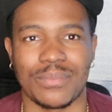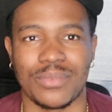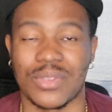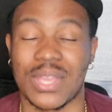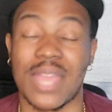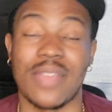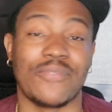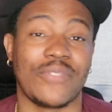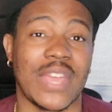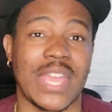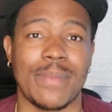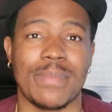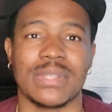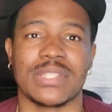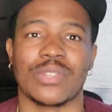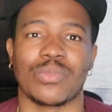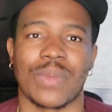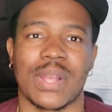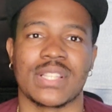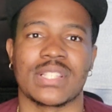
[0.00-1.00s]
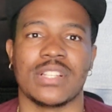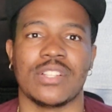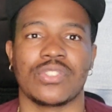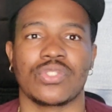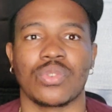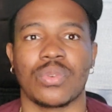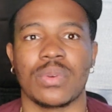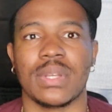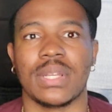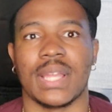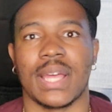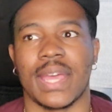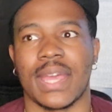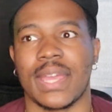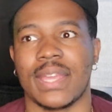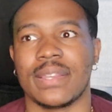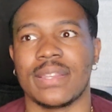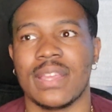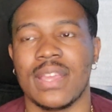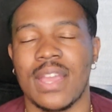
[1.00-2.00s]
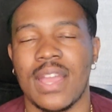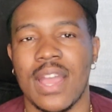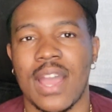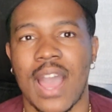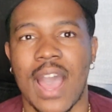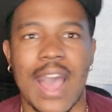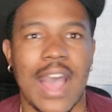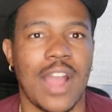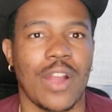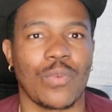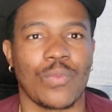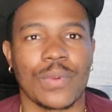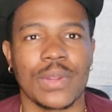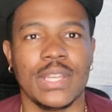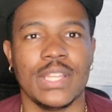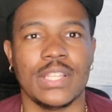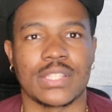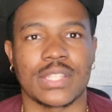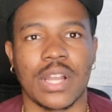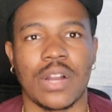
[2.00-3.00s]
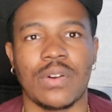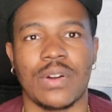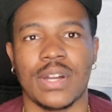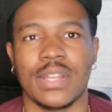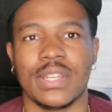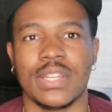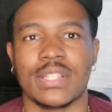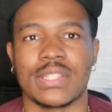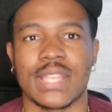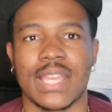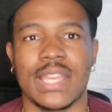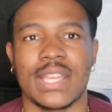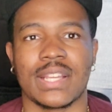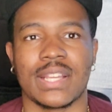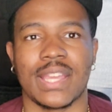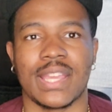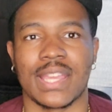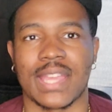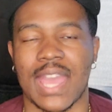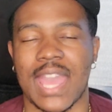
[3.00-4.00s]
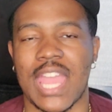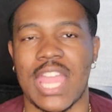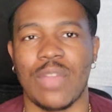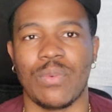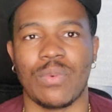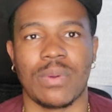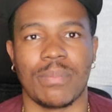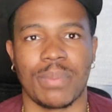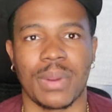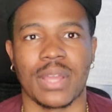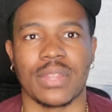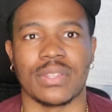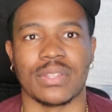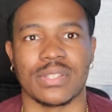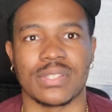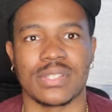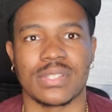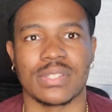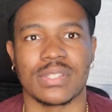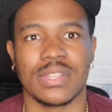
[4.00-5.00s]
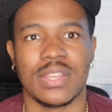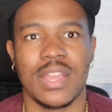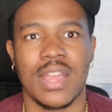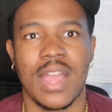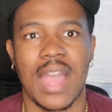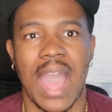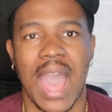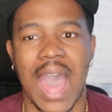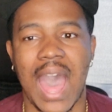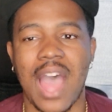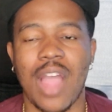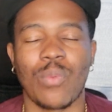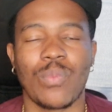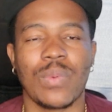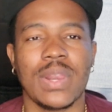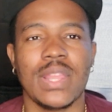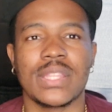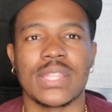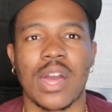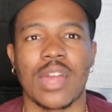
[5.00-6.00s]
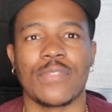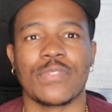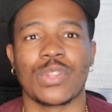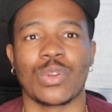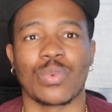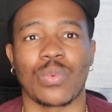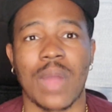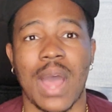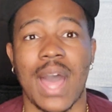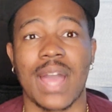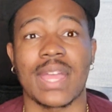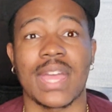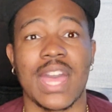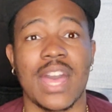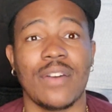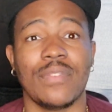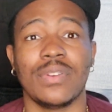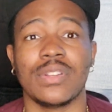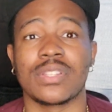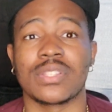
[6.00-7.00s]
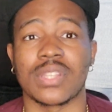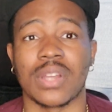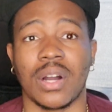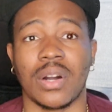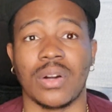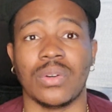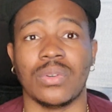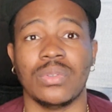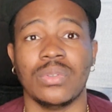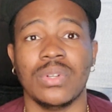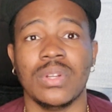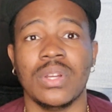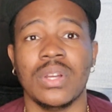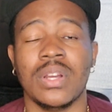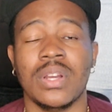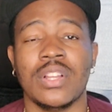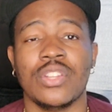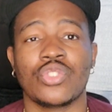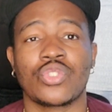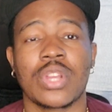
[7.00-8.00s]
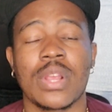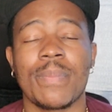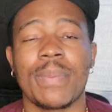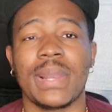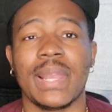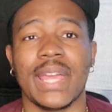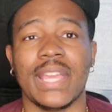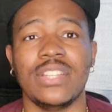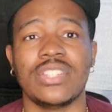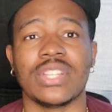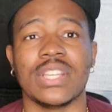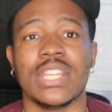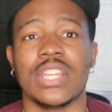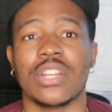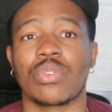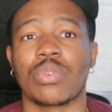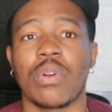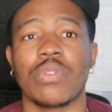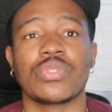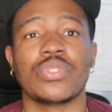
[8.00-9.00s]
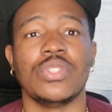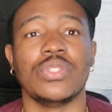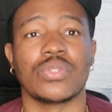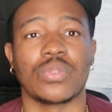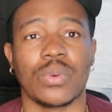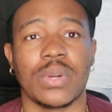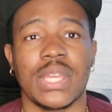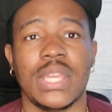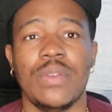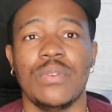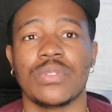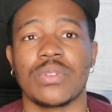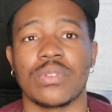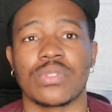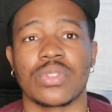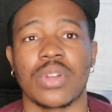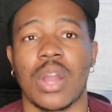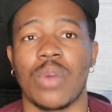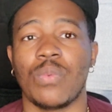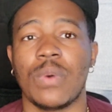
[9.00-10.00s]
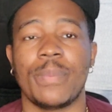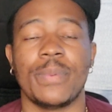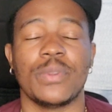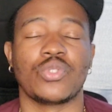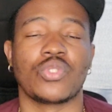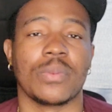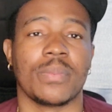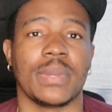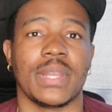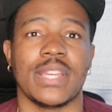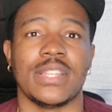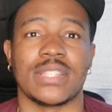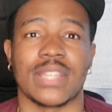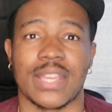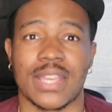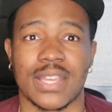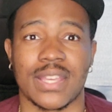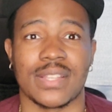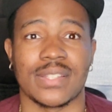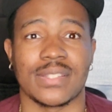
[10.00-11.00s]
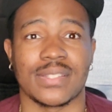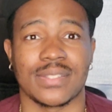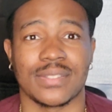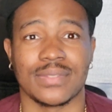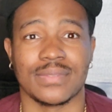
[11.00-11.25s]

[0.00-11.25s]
And kayfabe is the wrestling storyline. I really thought Undertaker and Kane were brothers. I really thought if The Rock ever saw Triple H in the grocery store, he was gonna start whooping Triple H ass.